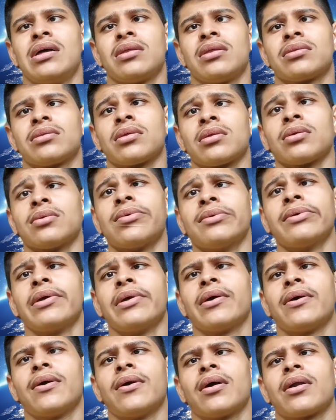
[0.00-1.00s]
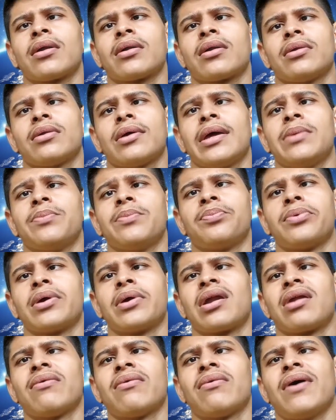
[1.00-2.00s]
through your input
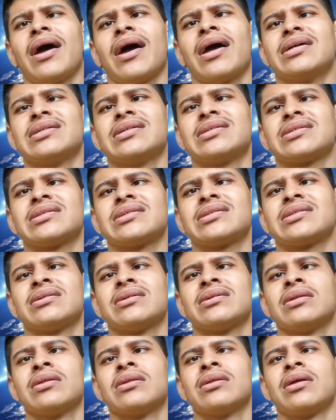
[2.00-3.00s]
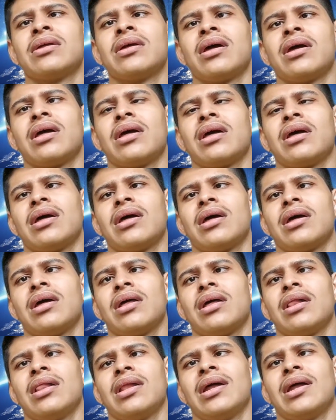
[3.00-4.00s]
device,
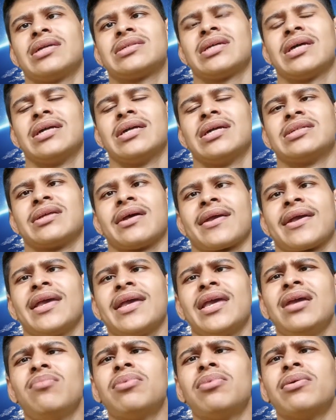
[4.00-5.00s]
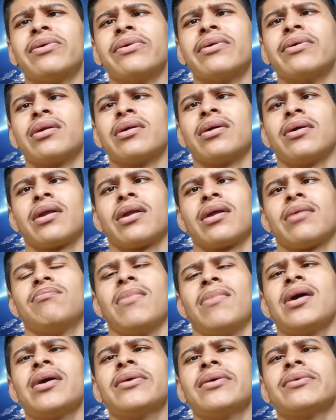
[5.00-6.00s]
let's say it's a keyboard or a
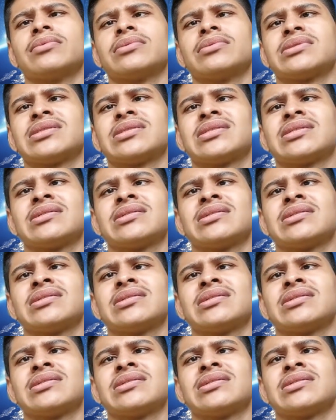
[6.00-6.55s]
mouse